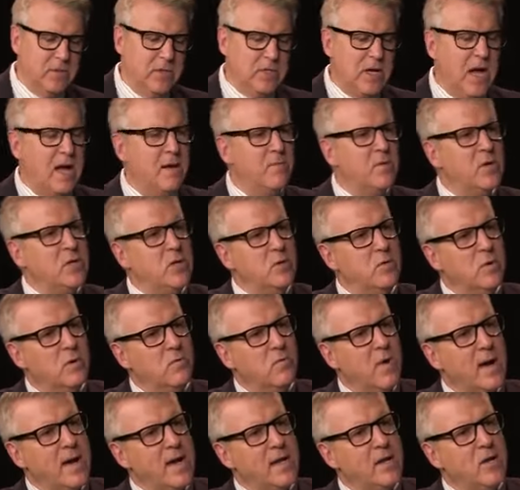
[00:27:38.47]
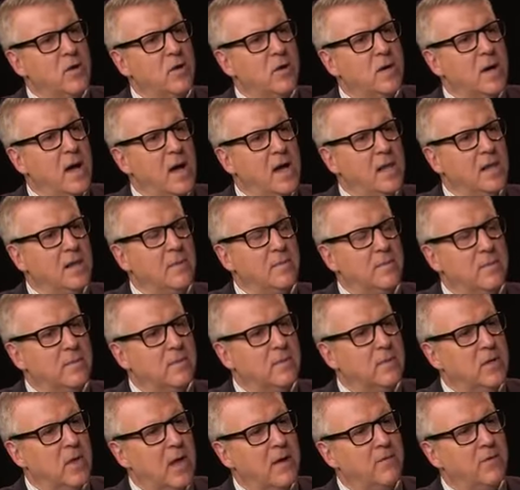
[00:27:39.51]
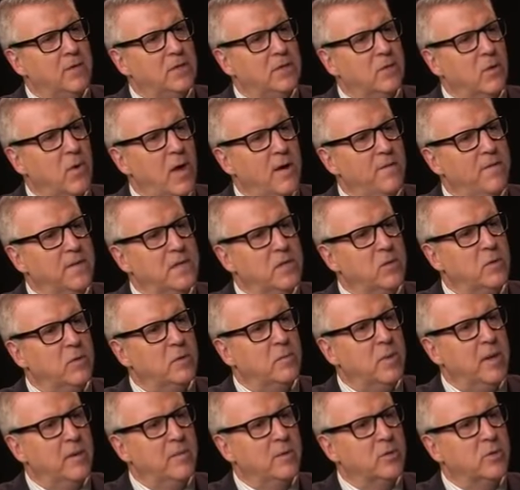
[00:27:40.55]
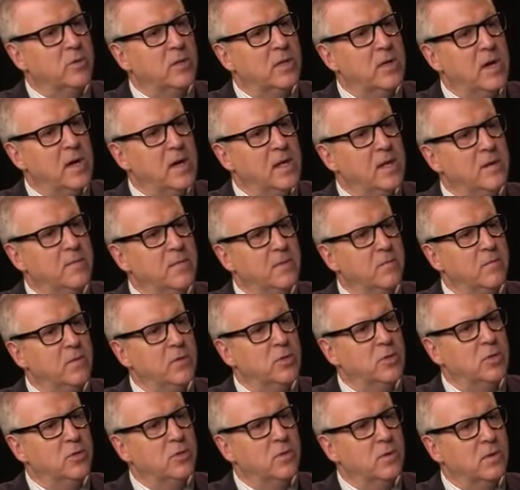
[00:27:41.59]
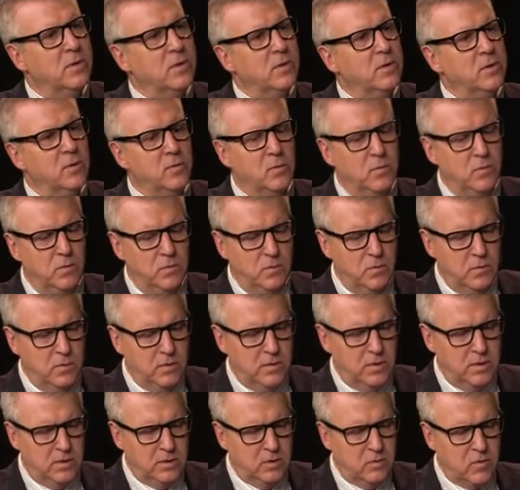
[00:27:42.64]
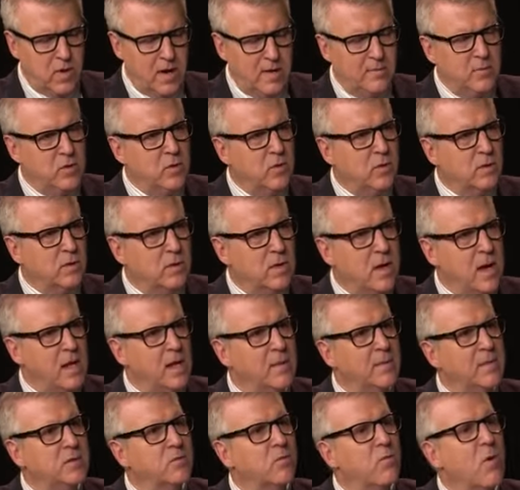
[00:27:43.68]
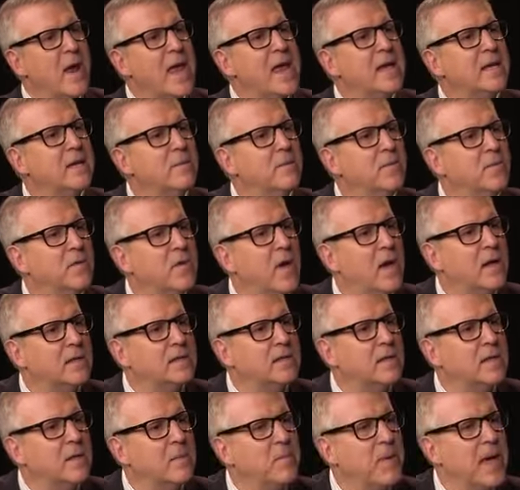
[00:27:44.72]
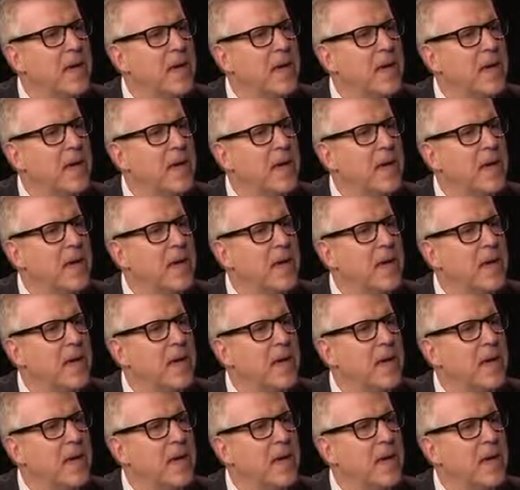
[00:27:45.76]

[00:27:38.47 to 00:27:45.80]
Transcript: Tom, when you were writing your column, every so often you would publish a column in which you described your column as random thoughts on the